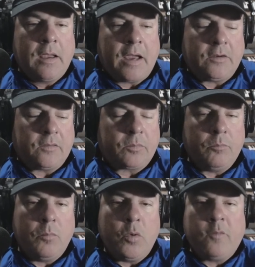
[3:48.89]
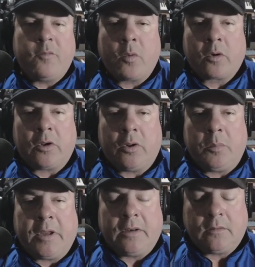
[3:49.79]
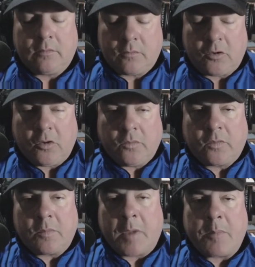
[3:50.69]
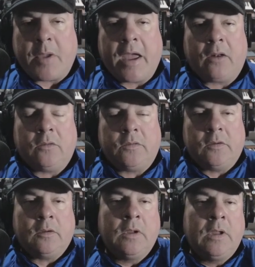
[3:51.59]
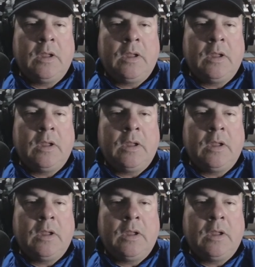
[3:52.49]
I just move forward a little bit and use my paddle to